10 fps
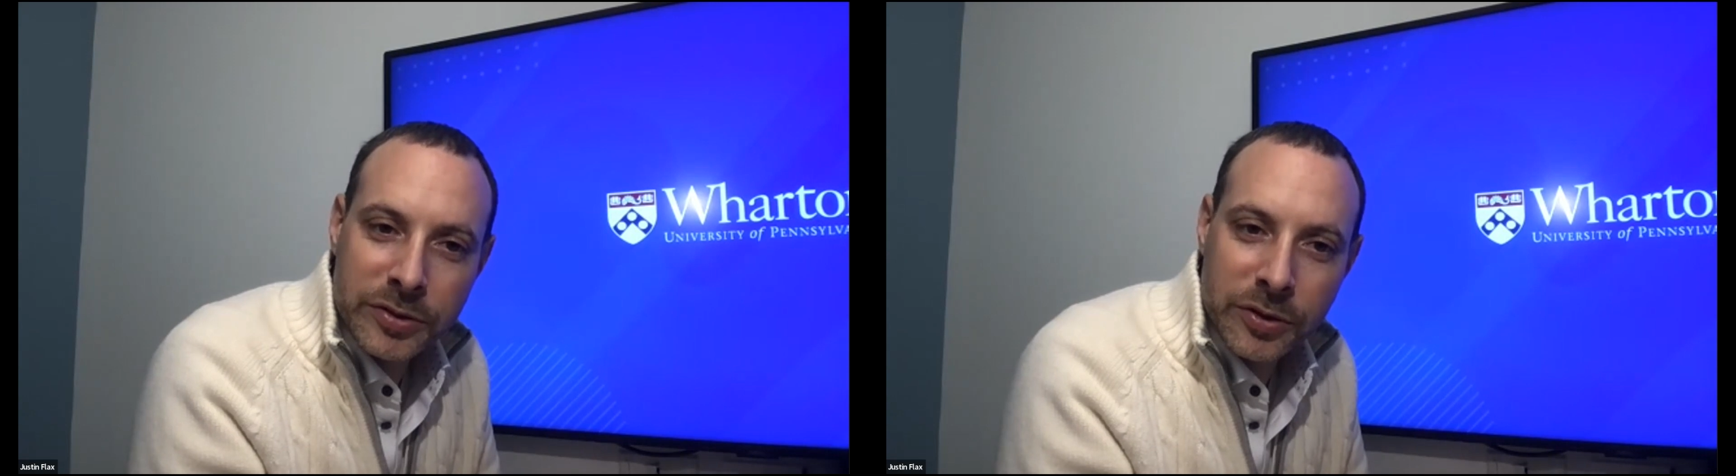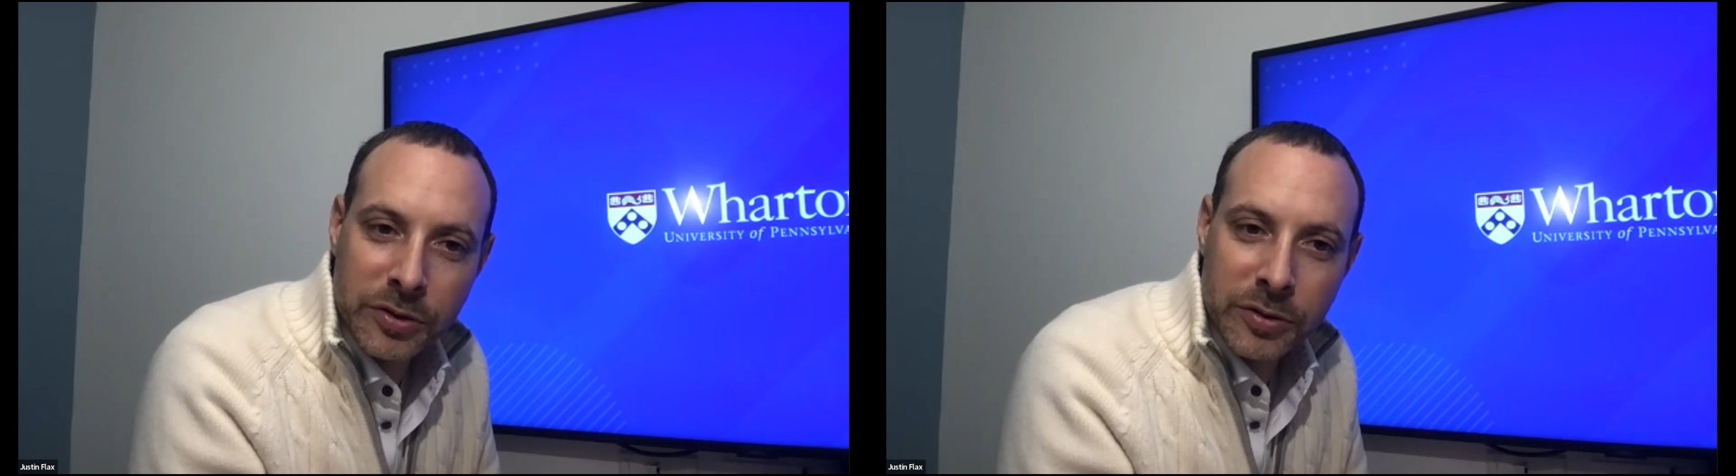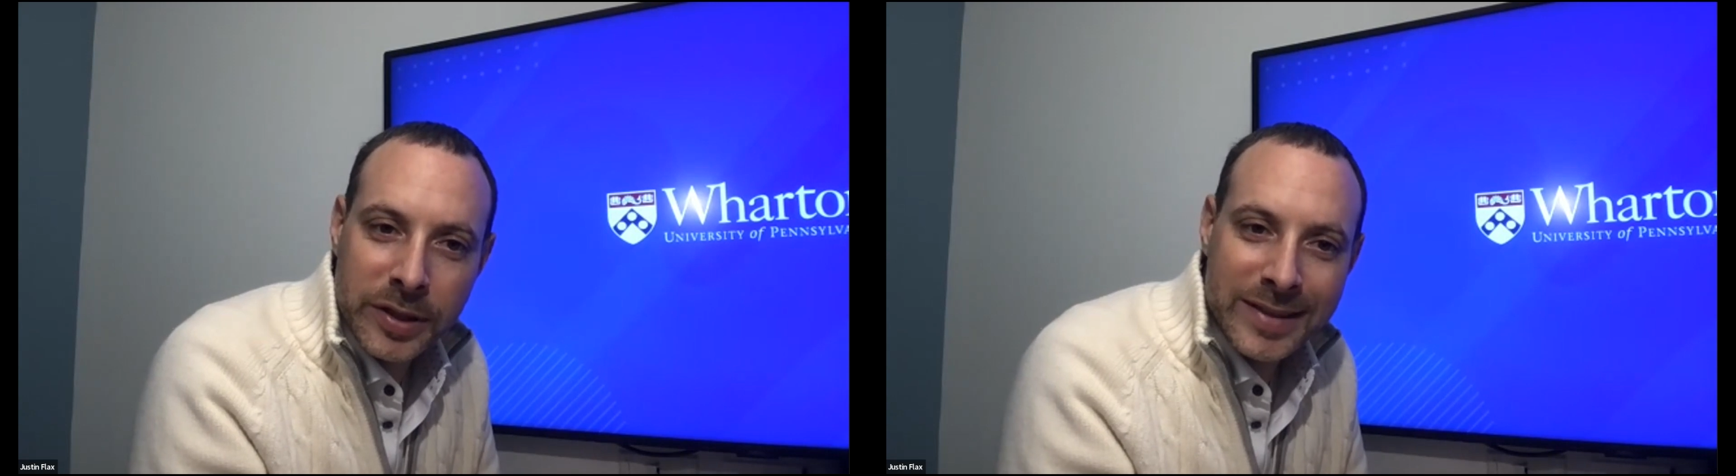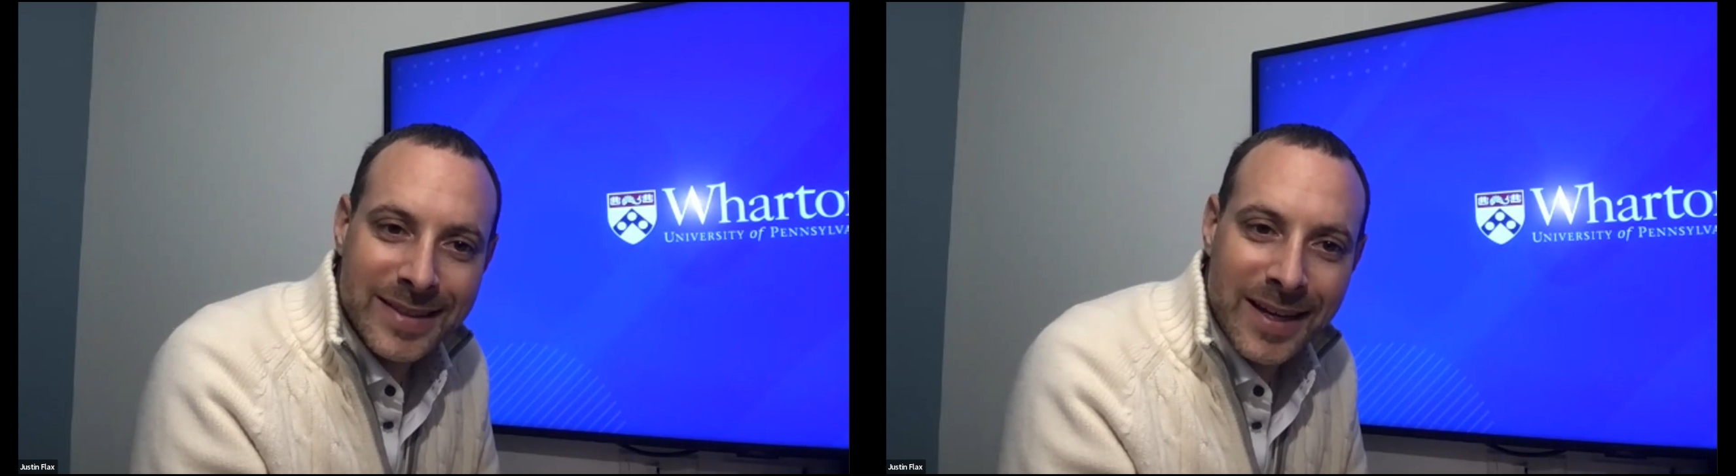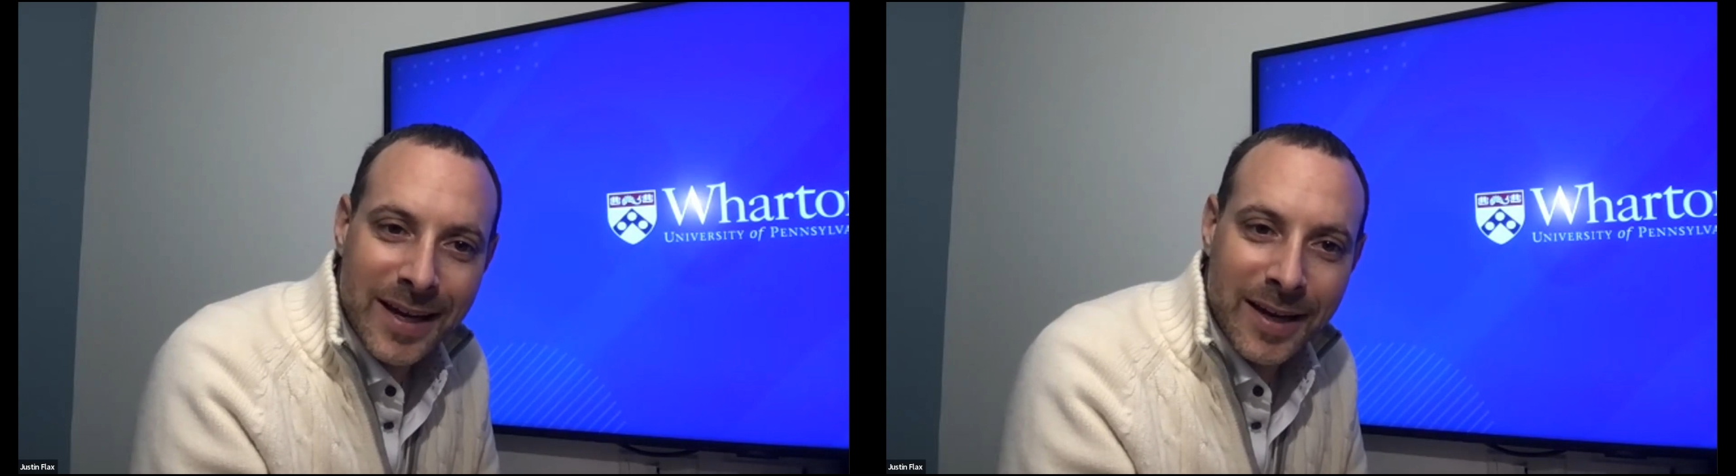so you can
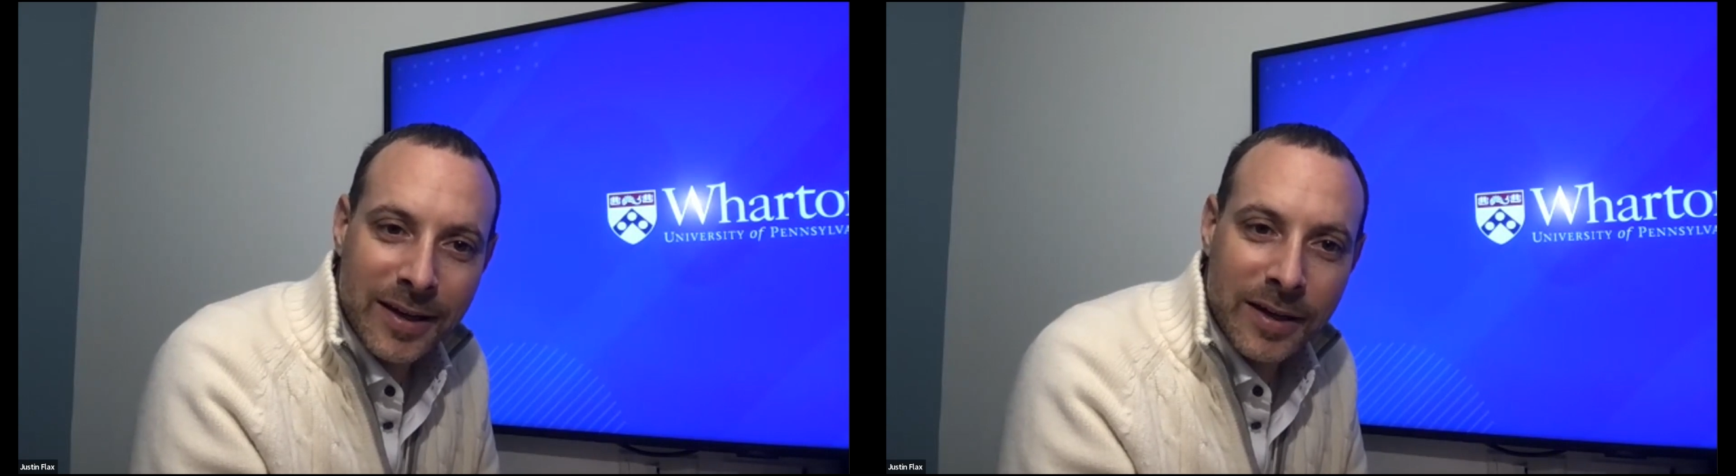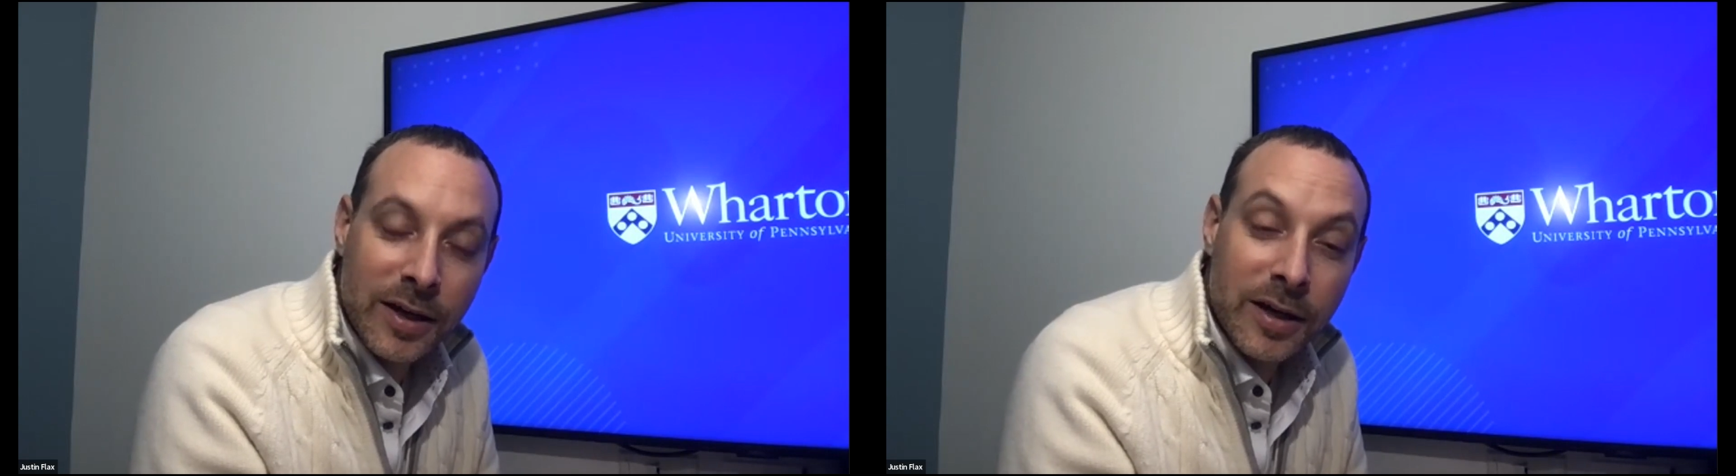say,